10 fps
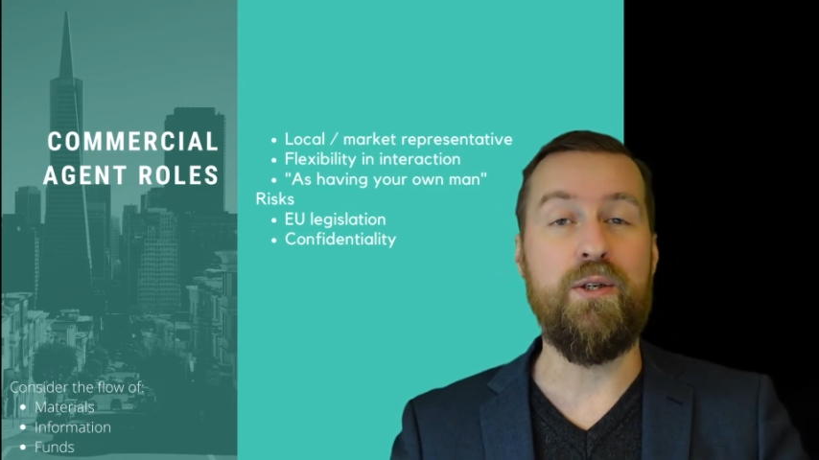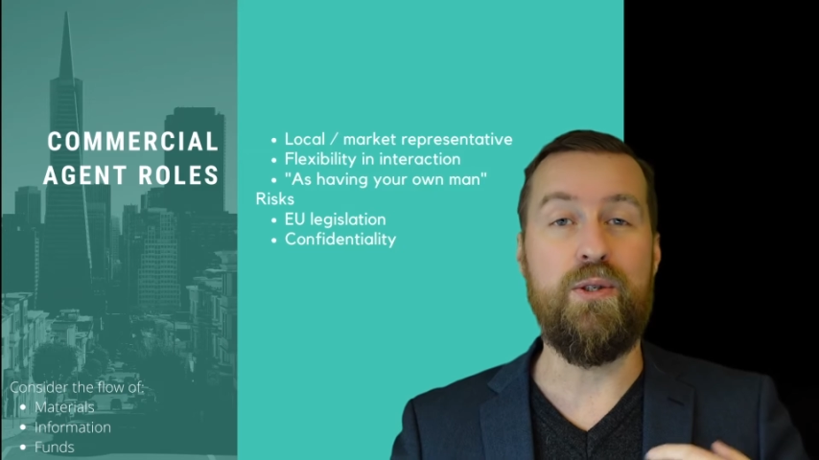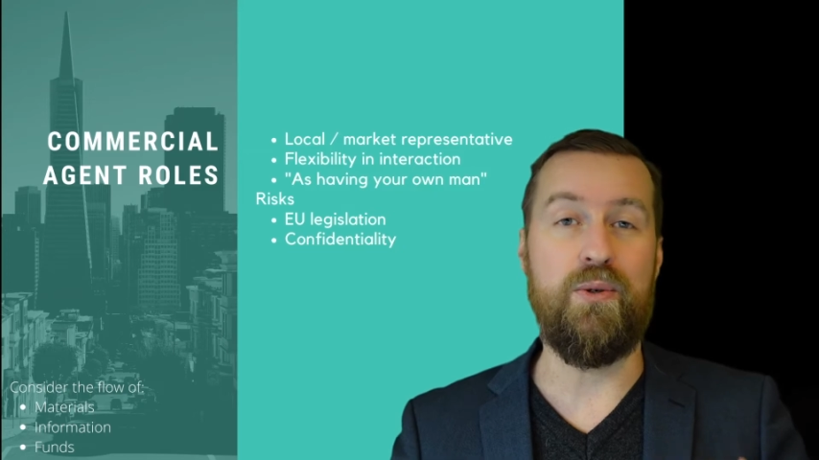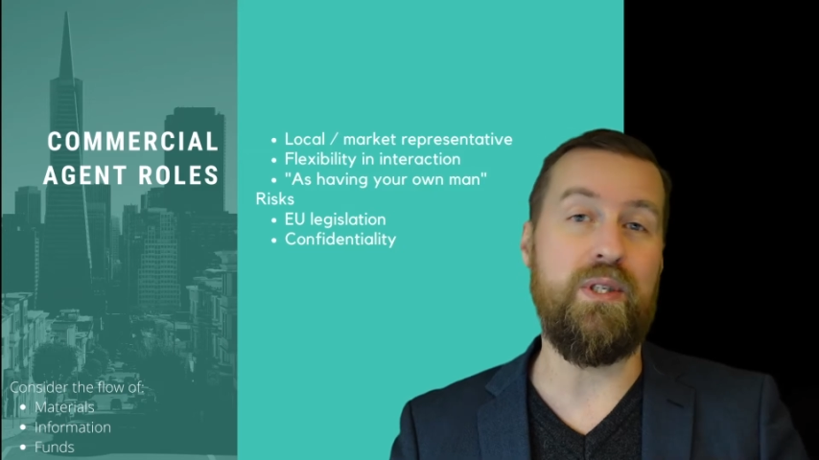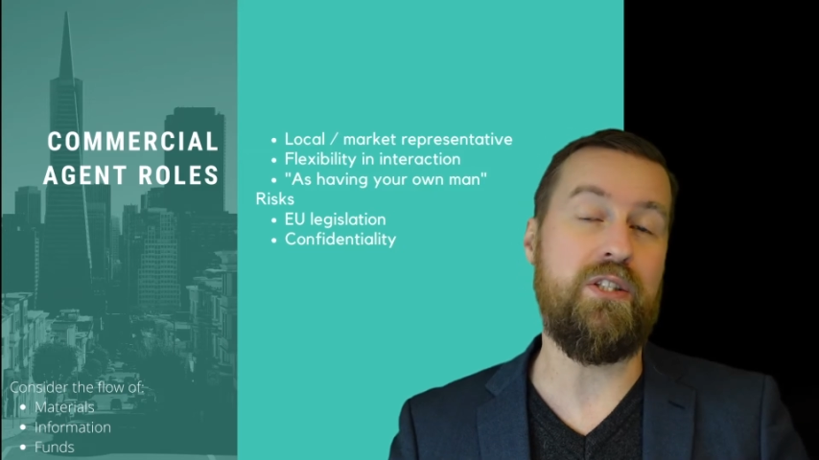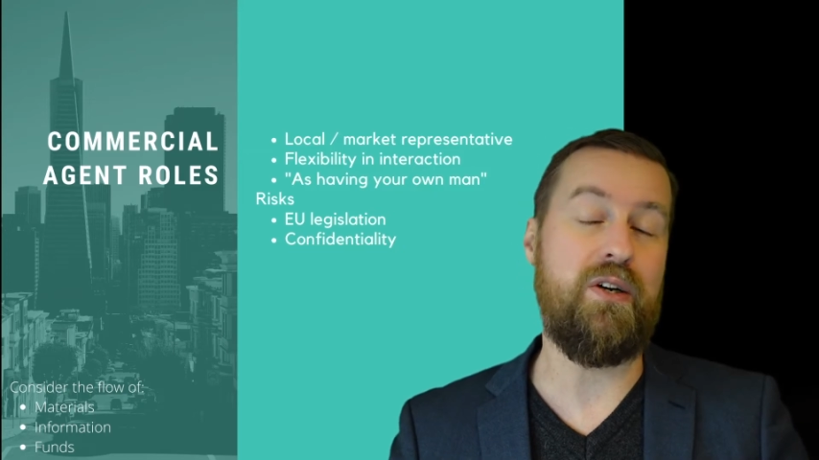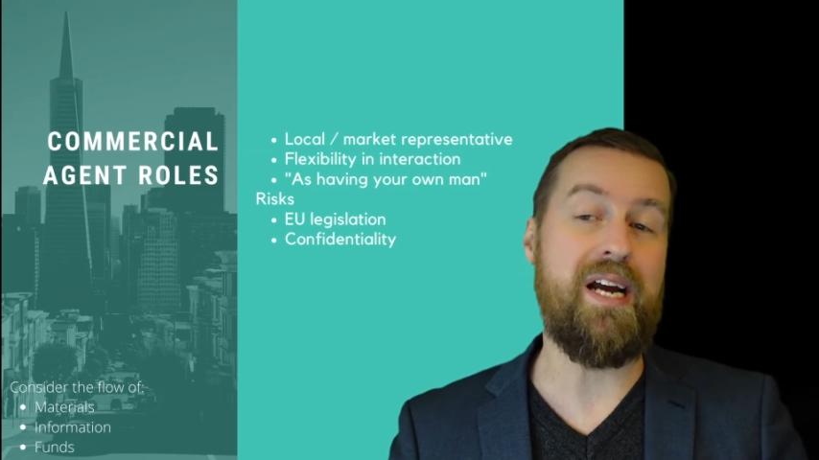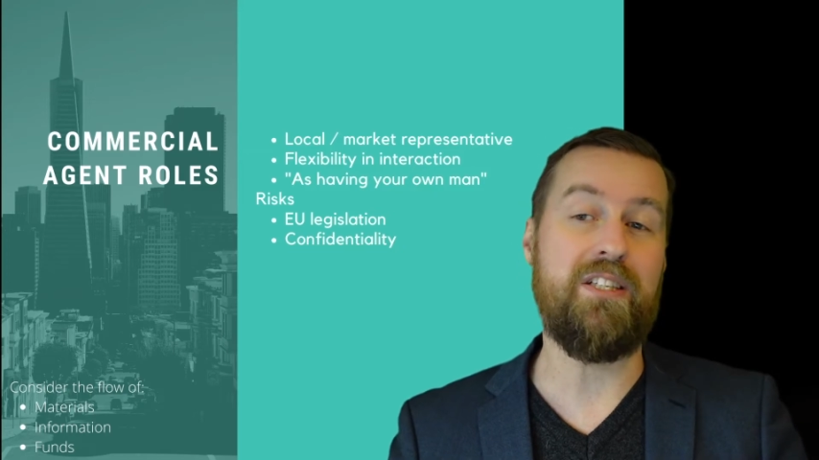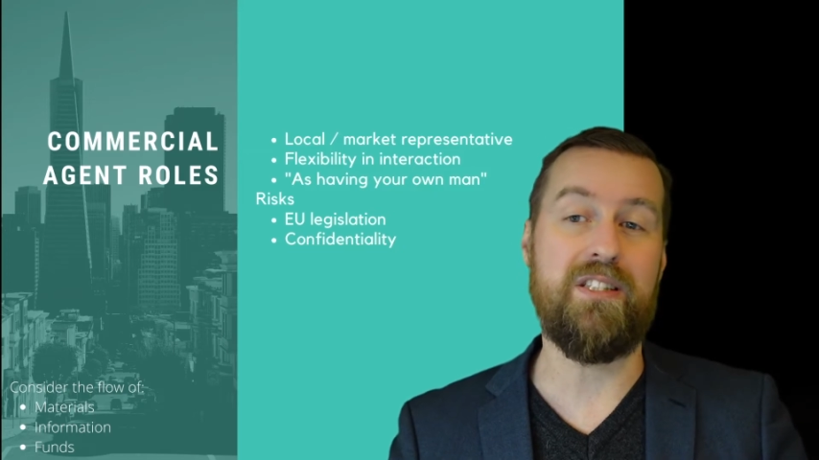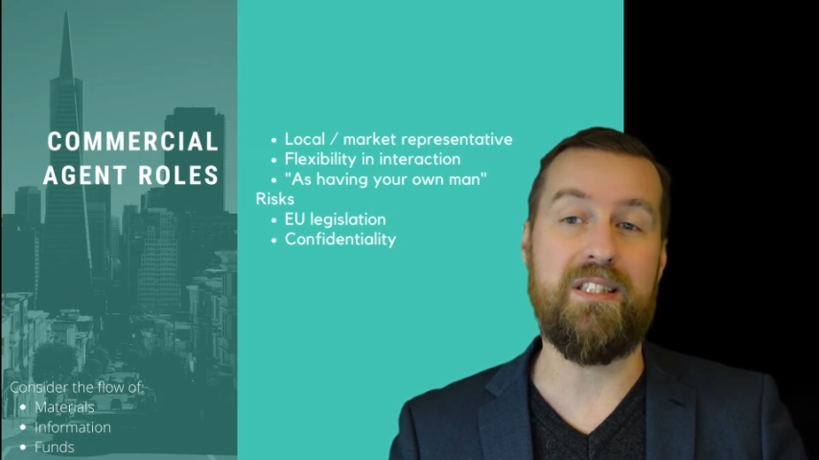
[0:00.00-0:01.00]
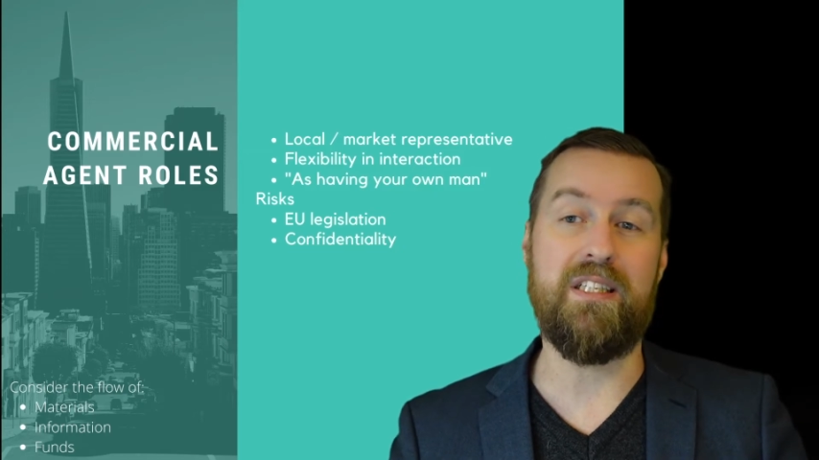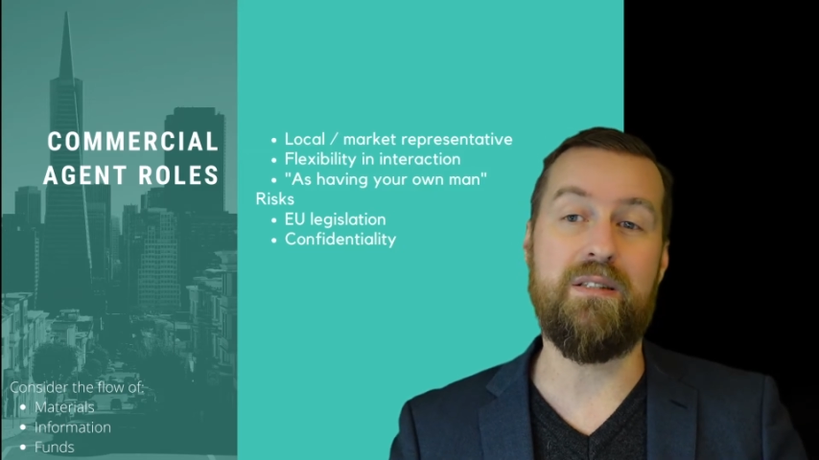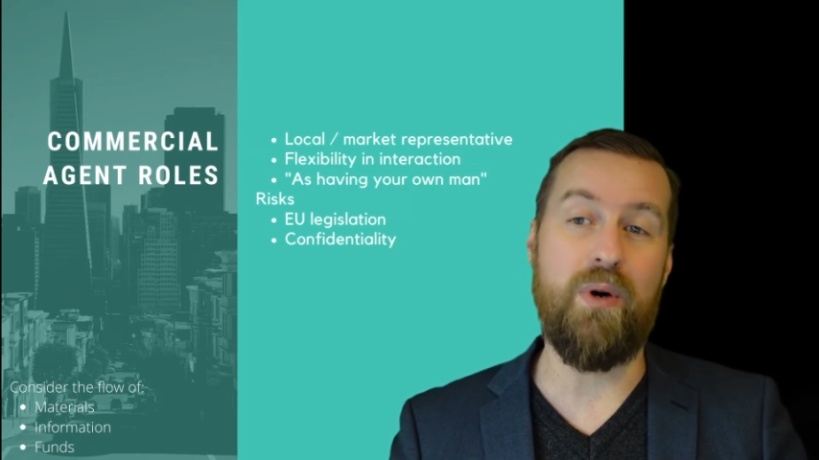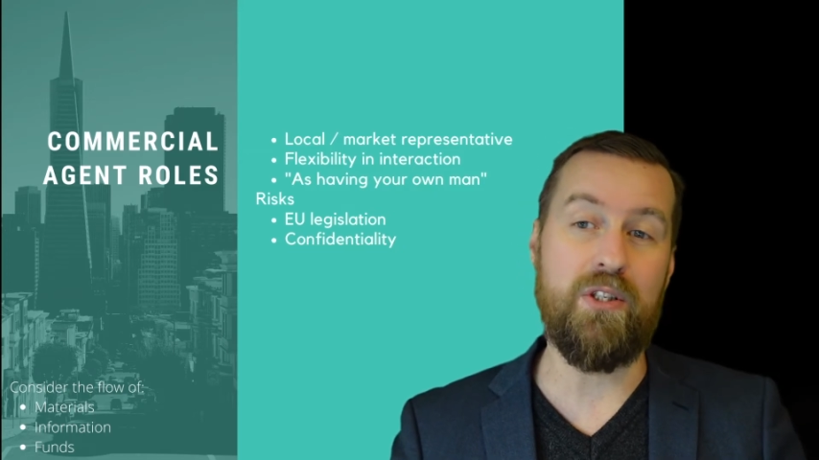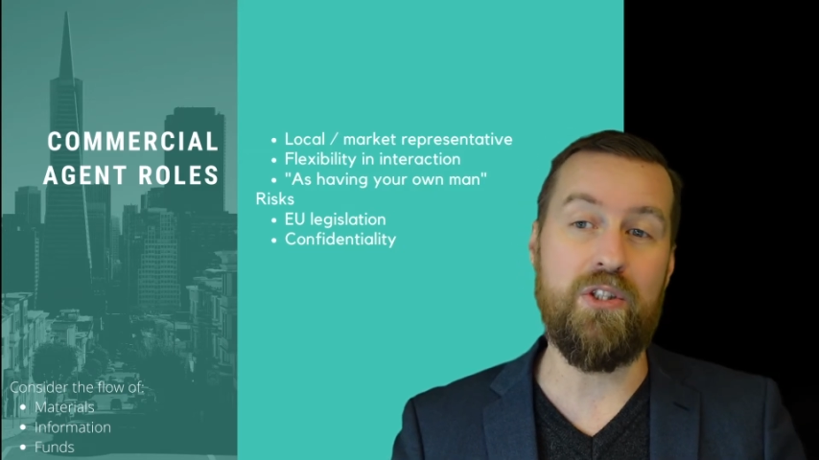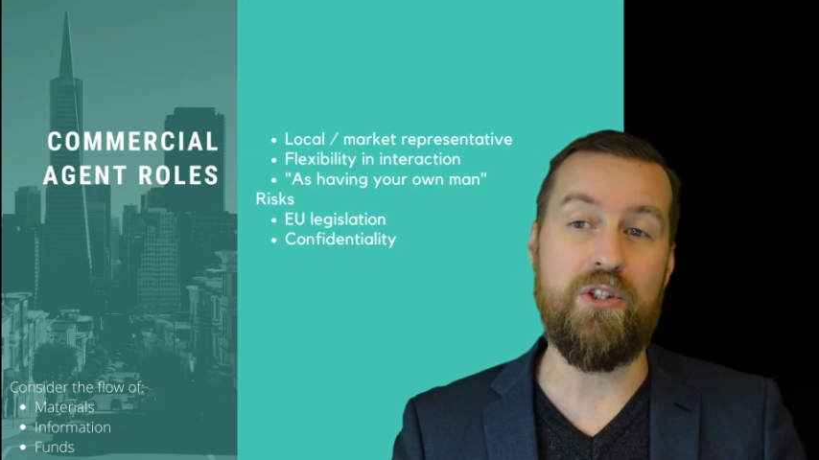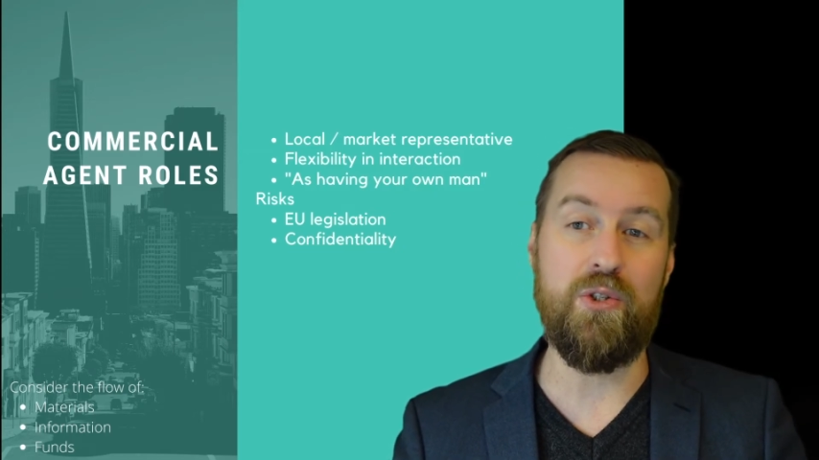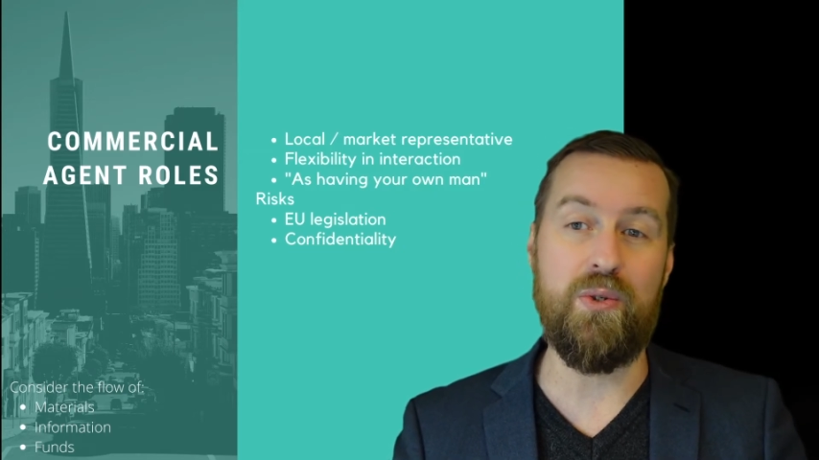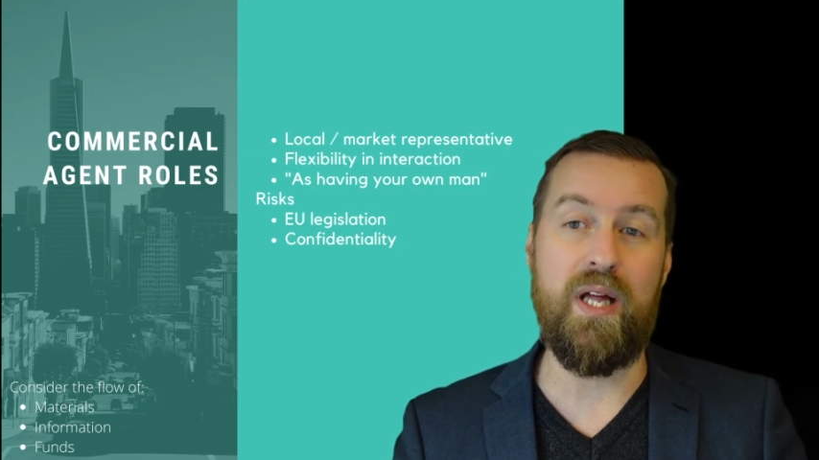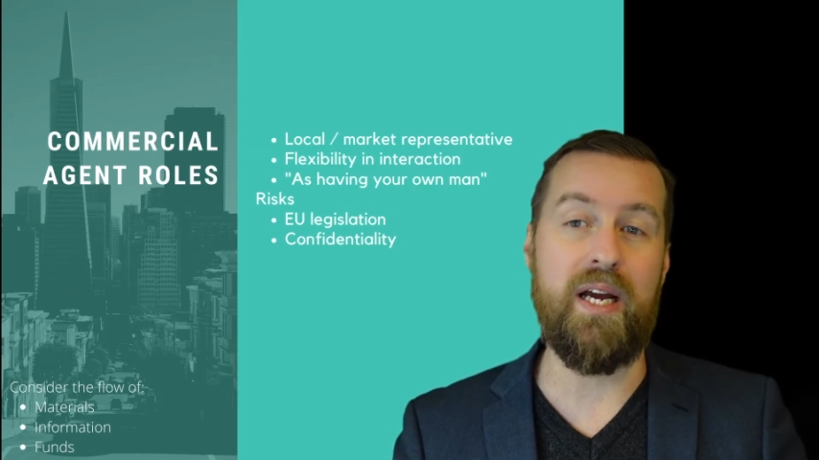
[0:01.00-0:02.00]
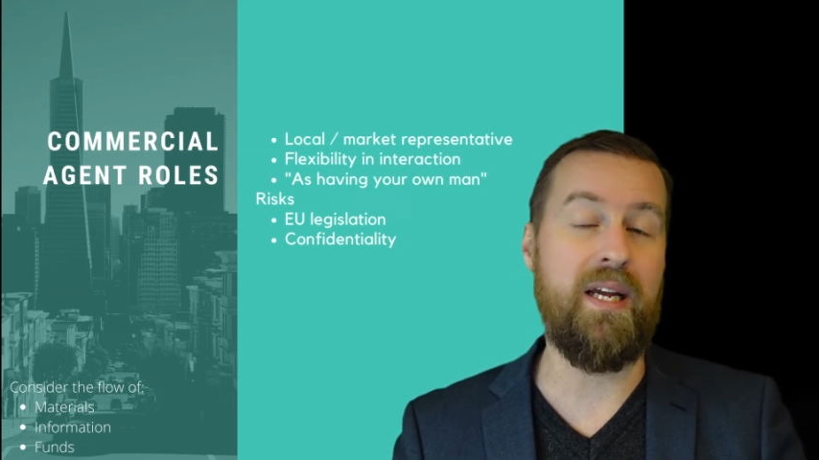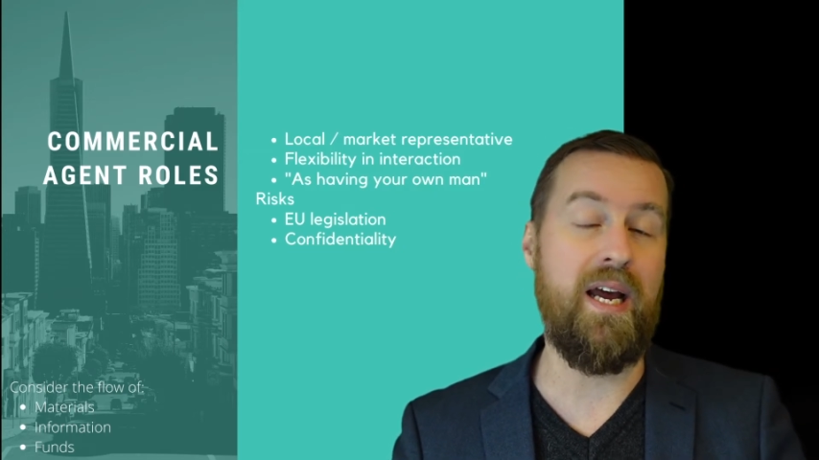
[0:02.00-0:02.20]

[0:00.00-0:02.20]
your interactions as much as you like,